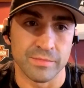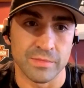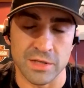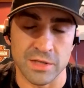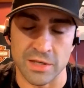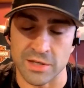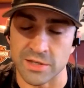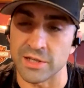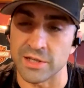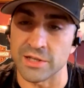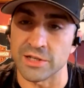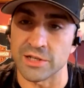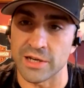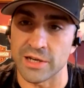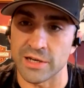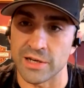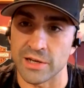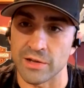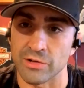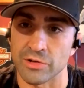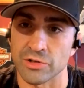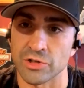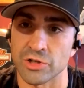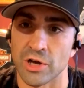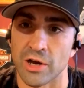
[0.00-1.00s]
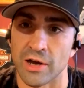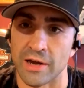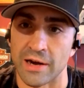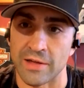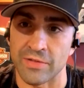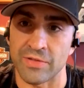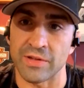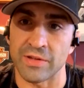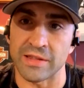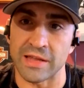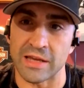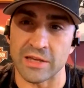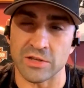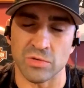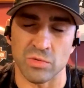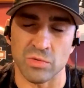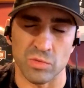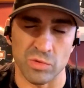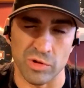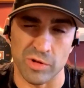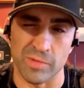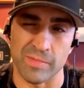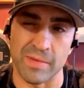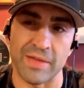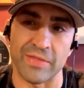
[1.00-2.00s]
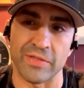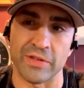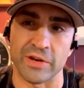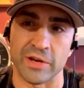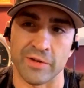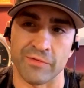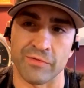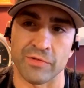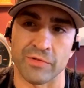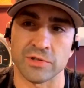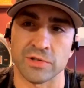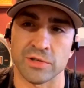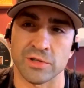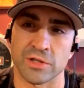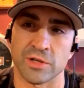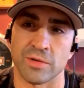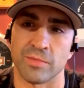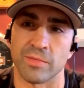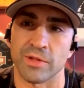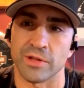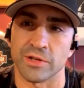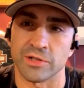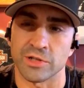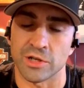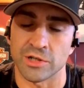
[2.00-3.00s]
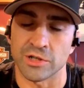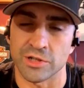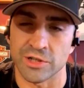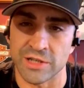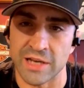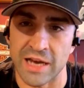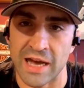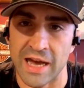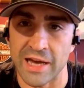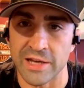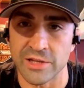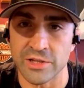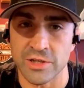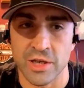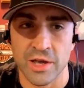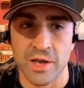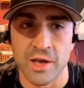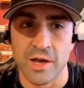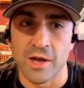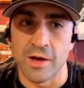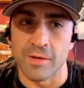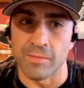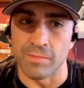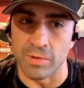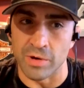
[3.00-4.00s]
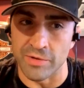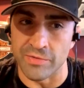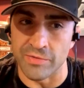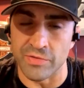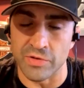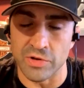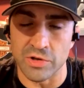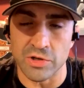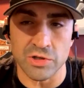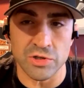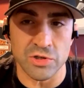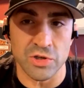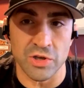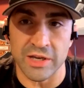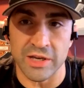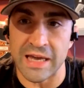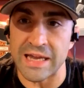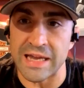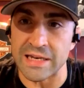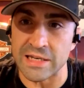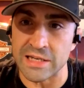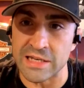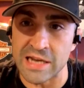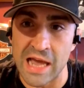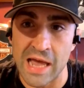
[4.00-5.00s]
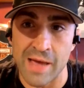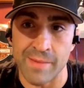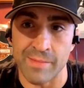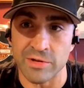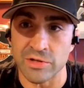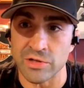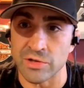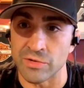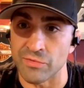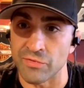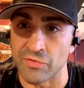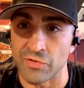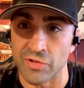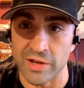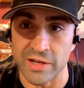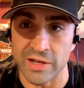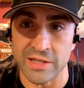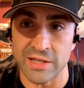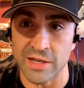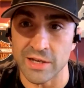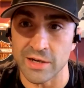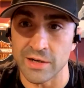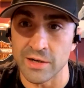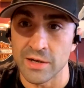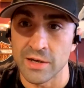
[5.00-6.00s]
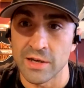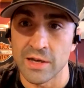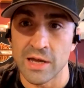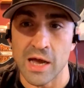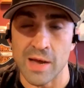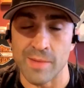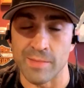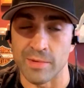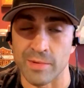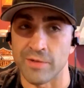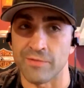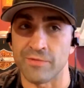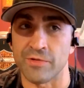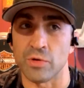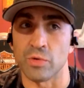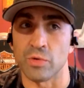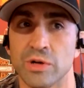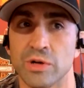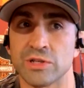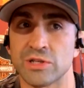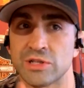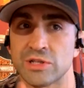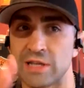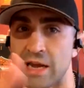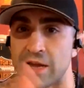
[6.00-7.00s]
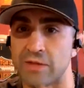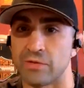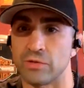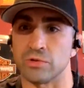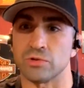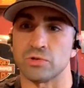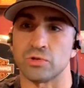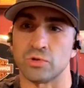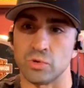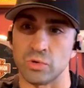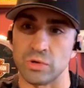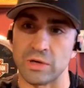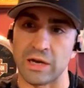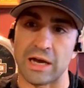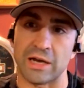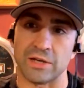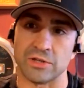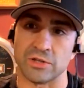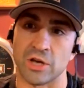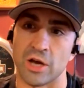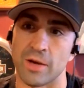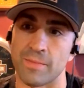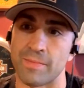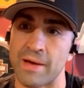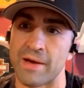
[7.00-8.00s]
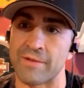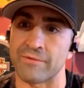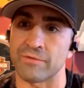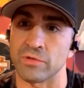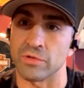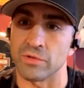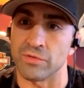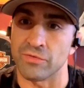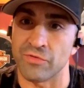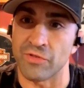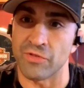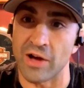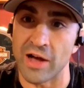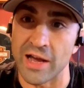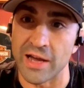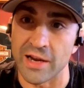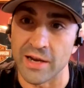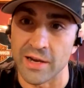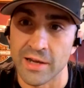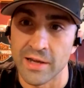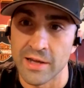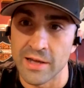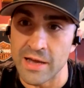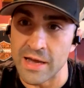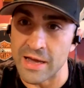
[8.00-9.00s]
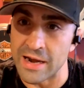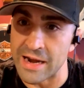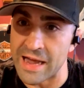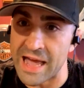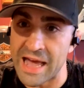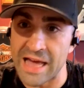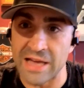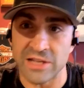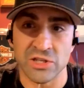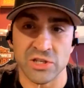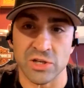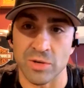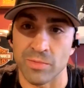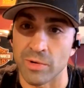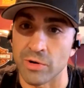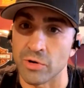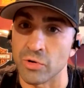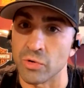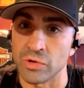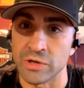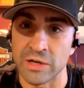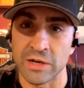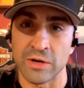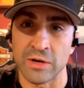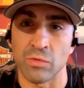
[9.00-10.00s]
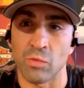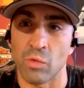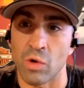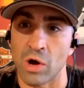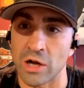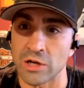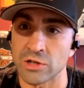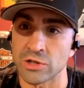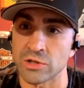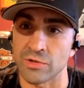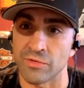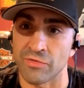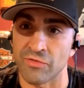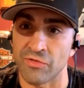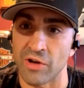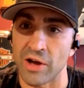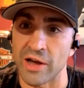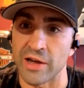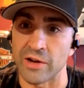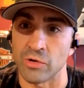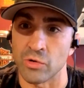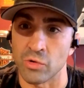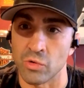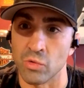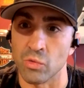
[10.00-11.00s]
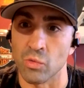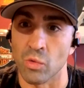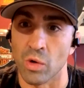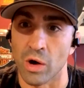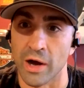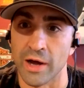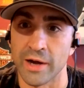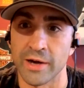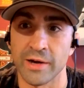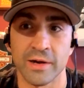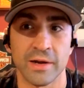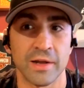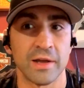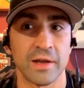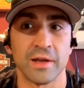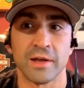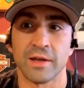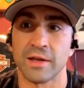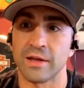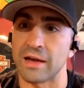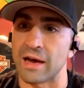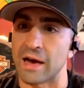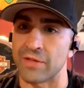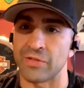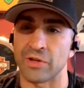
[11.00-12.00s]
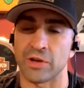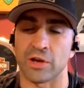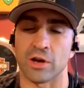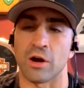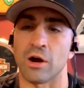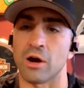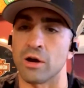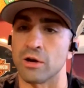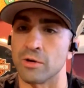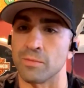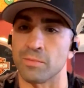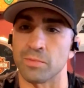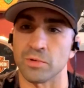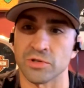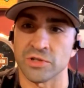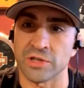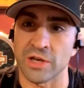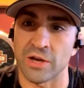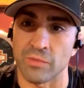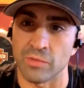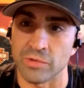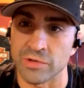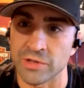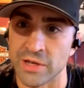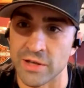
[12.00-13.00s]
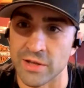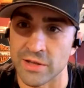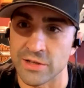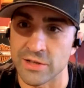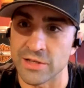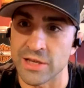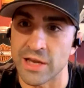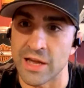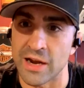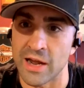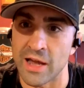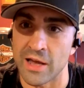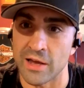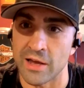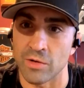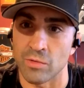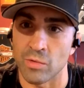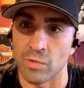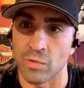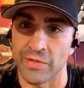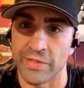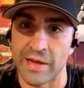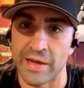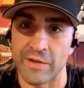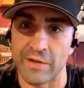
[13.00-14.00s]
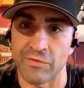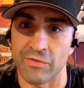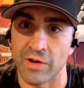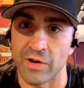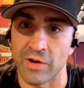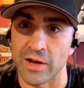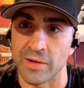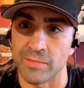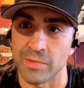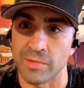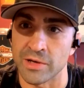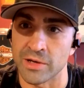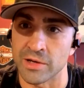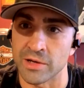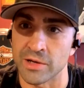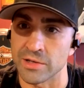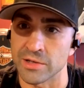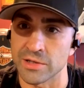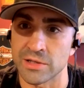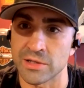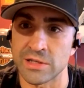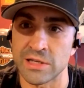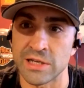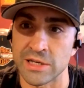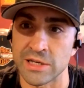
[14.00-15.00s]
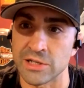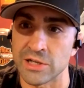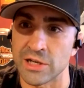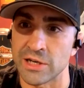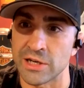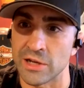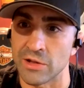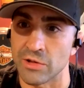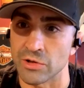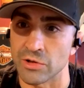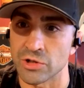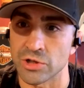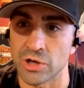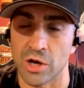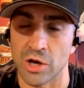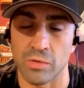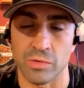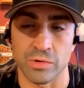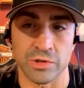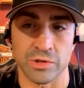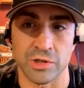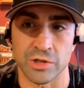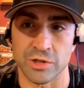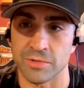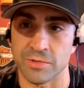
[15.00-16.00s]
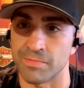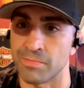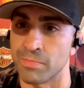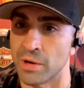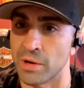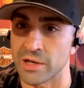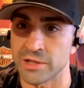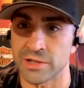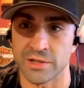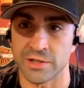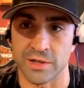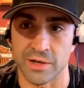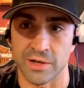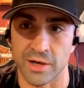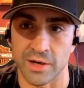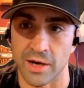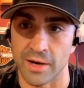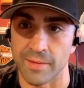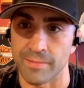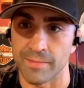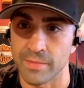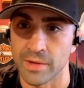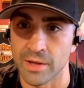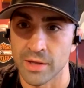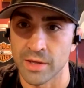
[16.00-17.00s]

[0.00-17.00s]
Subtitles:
TJ Dillashaw, and I think that's what really made the difference in some of the judges' eyes. But if you just look at damage inflicted, I mean, if to stand those two guys up after the fight and ask someone who didn't watch the fight who won, I think 100% would say Sanhagen won that fight because TJ Dillashaw was just busted up.